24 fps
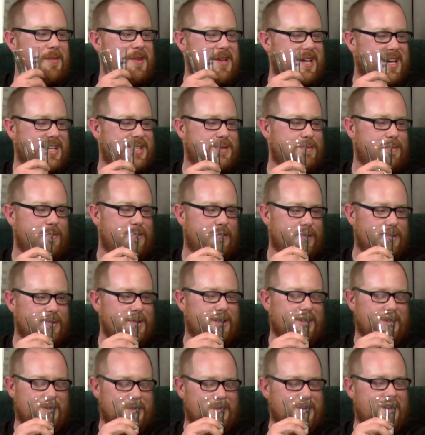the from
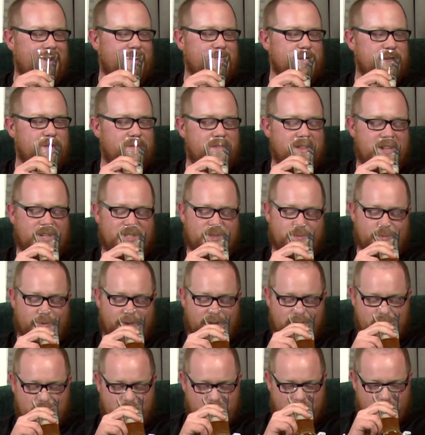your knowledge of the expiration